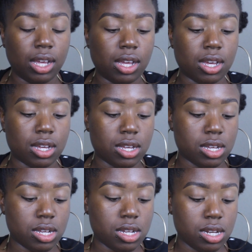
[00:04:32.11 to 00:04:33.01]

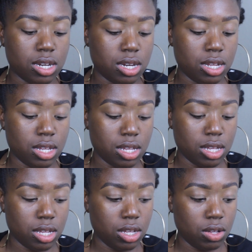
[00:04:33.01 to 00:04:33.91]
and
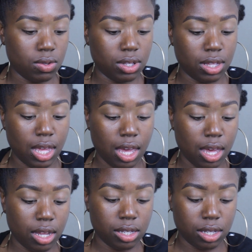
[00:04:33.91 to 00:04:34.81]
use
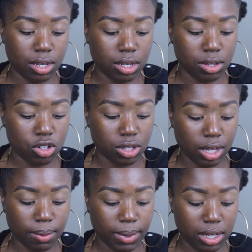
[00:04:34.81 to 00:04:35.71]
that and just
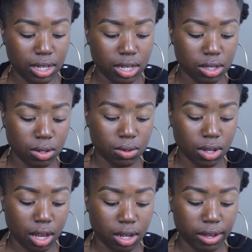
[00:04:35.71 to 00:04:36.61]
like my T-zone,
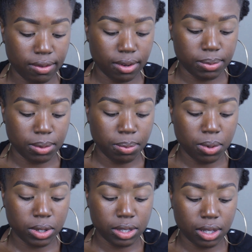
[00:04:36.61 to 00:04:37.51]
kind of cover up some
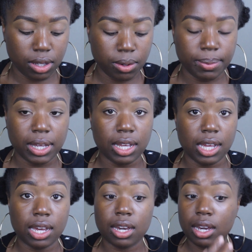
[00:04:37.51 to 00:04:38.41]
pores a little bit
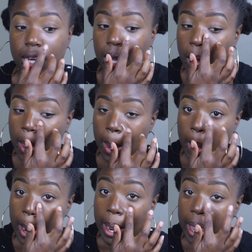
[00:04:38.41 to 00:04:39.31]
here.
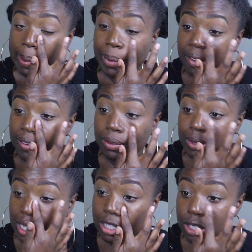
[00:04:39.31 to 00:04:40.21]
And my
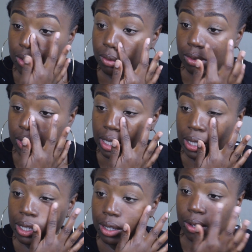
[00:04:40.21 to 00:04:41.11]
foundation
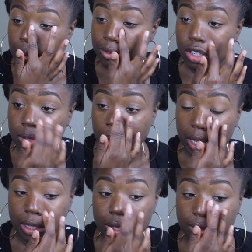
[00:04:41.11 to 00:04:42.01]
routine, or just
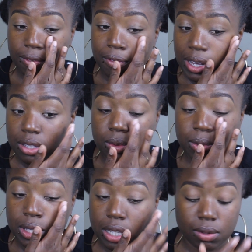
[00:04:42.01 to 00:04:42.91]
my face
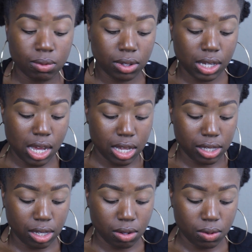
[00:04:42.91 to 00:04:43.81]
routine, really
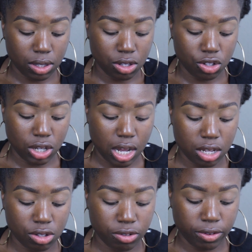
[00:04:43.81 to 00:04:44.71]
isn't going to
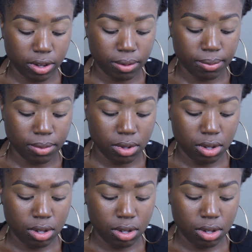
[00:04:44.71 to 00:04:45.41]
change from,